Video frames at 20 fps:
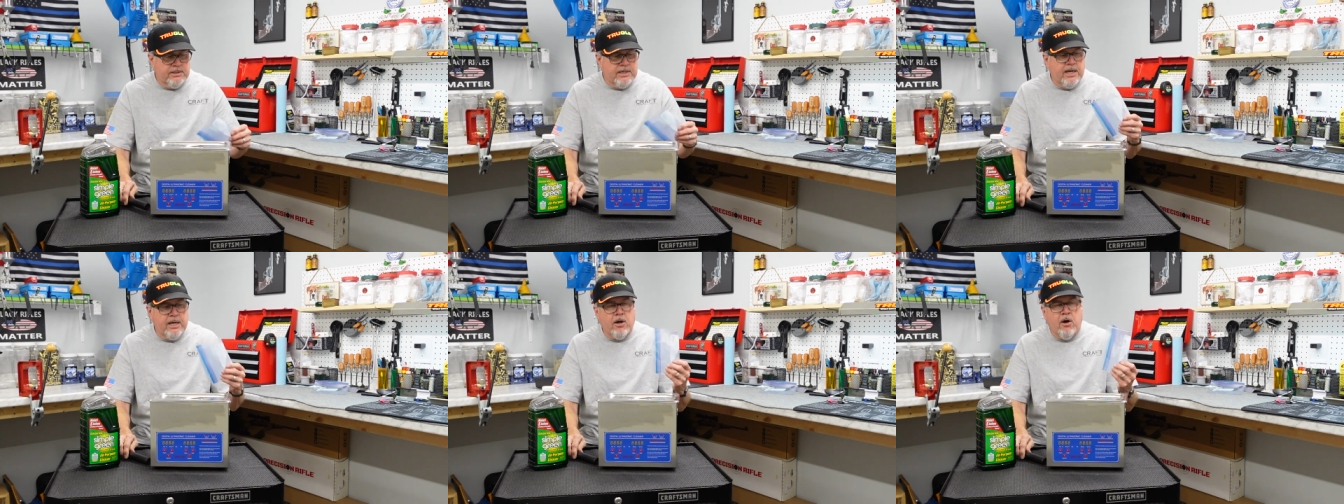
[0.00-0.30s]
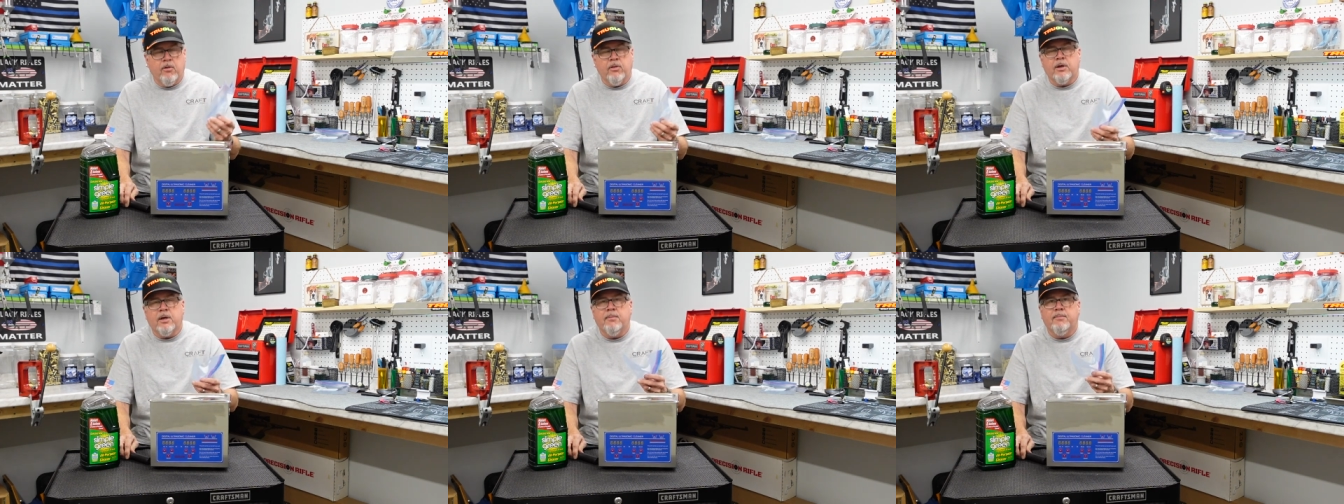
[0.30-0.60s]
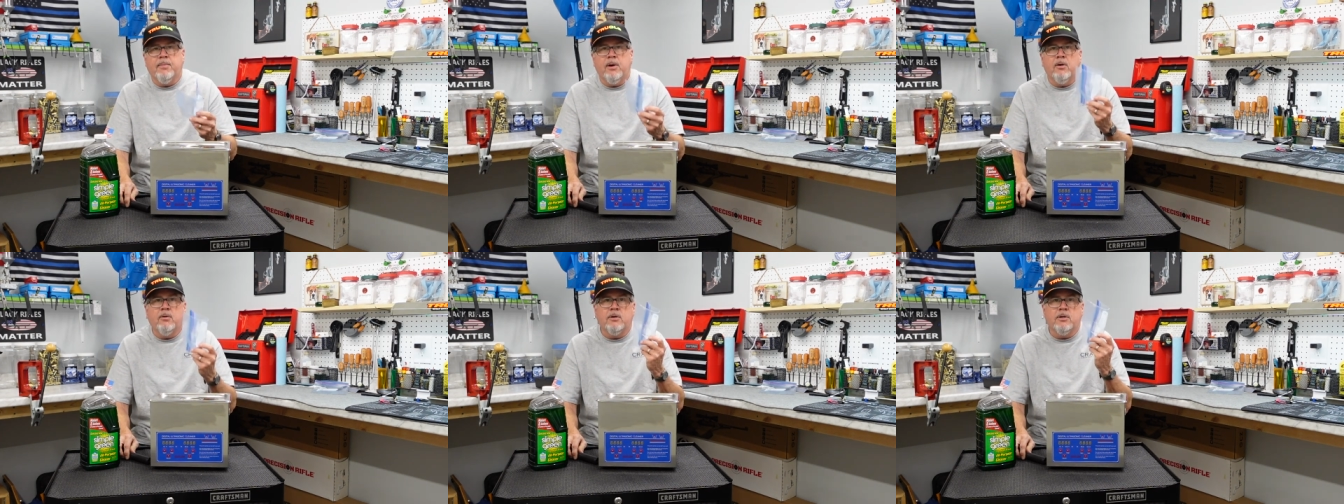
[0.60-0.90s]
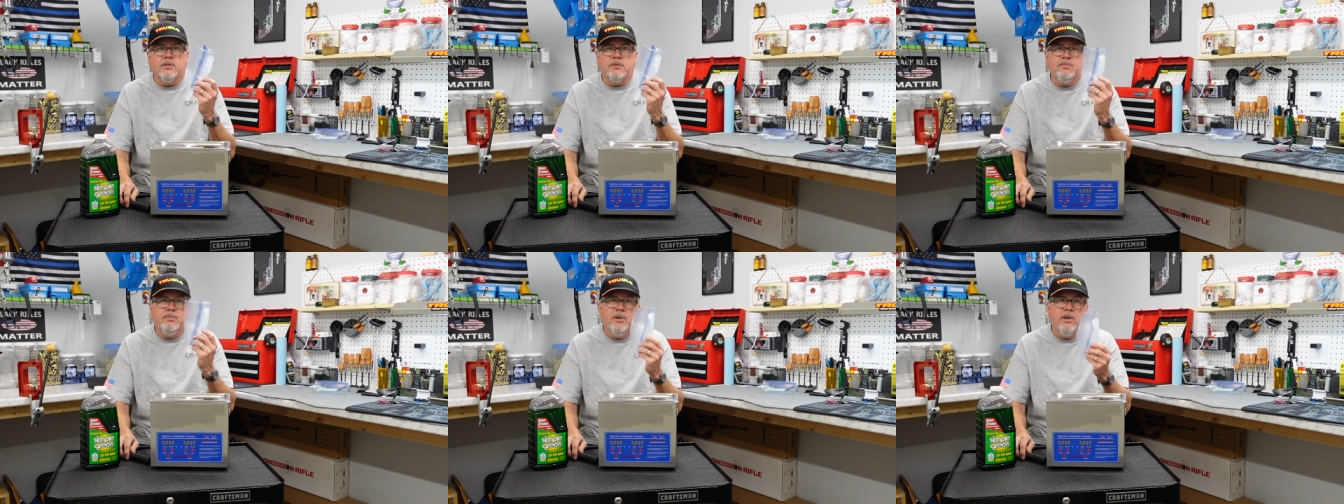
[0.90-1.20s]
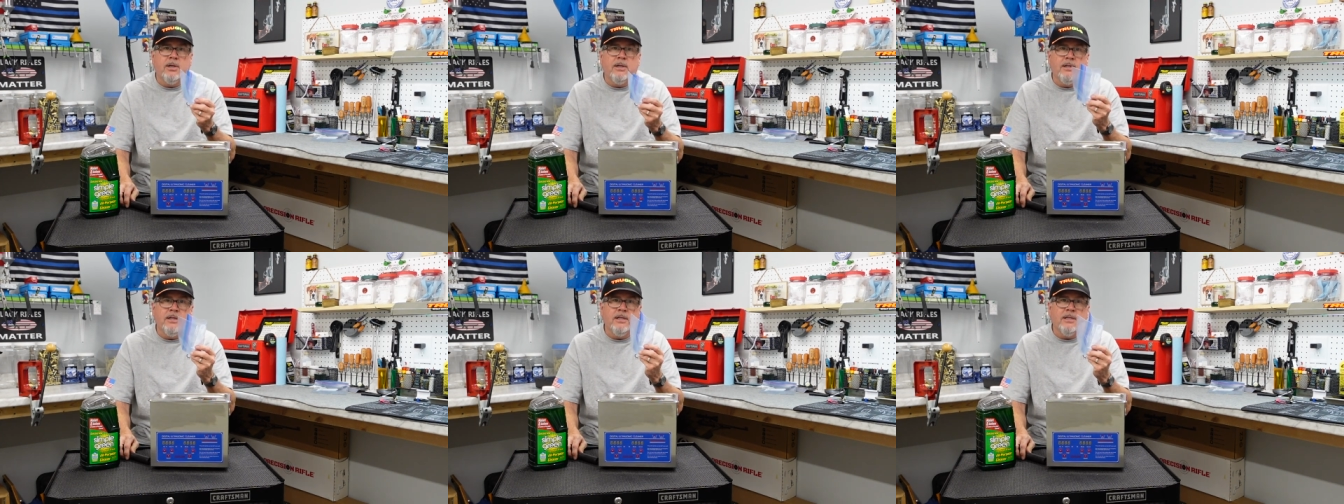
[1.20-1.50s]
take all the components,
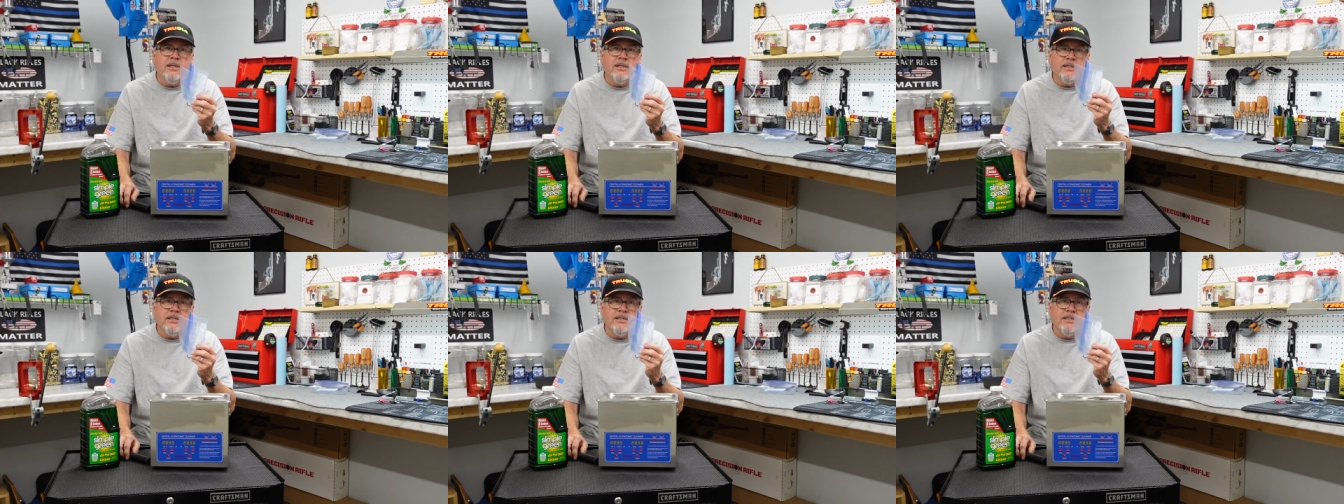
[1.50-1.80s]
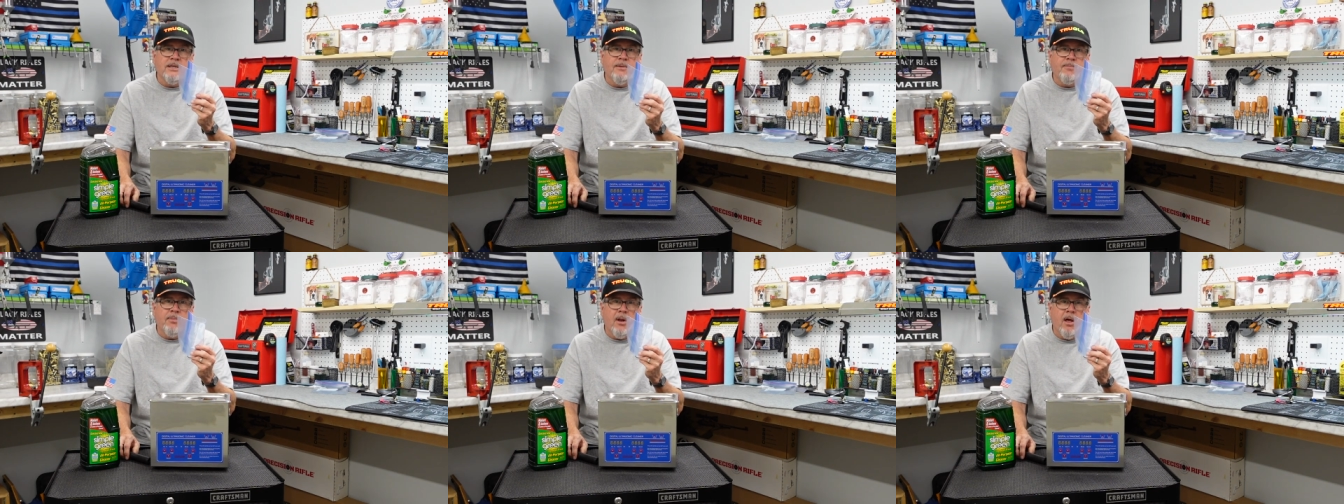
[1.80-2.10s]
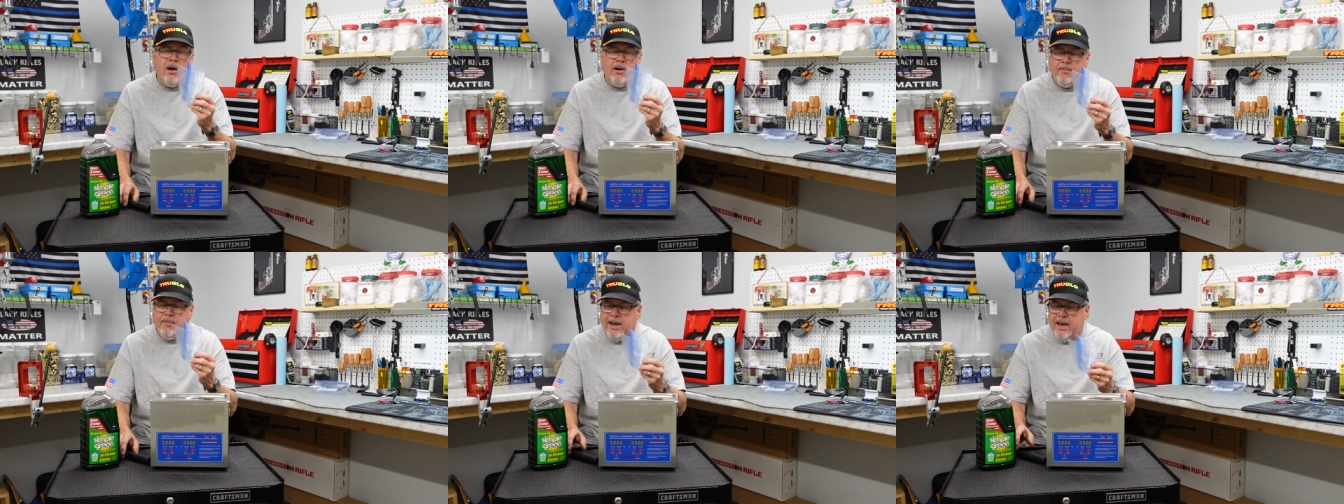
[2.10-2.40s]
put it in this Ziploc